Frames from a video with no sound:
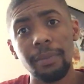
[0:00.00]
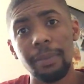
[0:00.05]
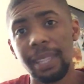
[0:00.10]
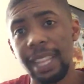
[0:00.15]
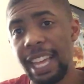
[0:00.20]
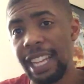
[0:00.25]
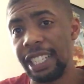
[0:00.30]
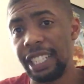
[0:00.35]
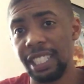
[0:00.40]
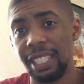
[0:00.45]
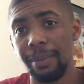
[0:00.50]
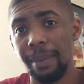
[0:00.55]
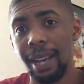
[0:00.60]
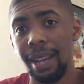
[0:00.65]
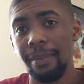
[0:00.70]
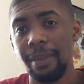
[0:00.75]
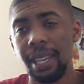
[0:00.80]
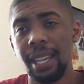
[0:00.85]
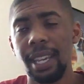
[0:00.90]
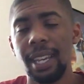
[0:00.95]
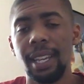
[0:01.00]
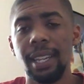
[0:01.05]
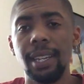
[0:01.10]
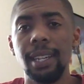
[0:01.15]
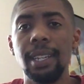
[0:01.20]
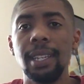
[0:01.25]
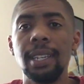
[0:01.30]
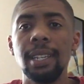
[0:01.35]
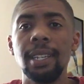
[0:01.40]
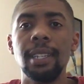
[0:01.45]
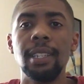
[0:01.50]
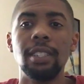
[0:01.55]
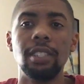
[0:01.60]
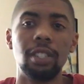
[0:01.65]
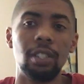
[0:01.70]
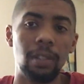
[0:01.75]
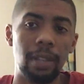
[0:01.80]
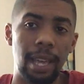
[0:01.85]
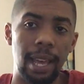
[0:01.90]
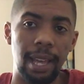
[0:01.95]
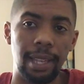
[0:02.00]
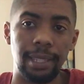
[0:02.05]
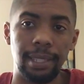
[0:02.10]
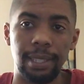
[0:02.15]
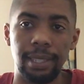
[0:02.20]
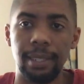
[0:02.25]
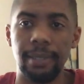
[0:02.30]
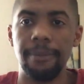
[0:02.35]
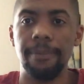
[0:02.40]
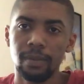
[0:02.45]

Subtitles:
but that's just my opinion. So yes.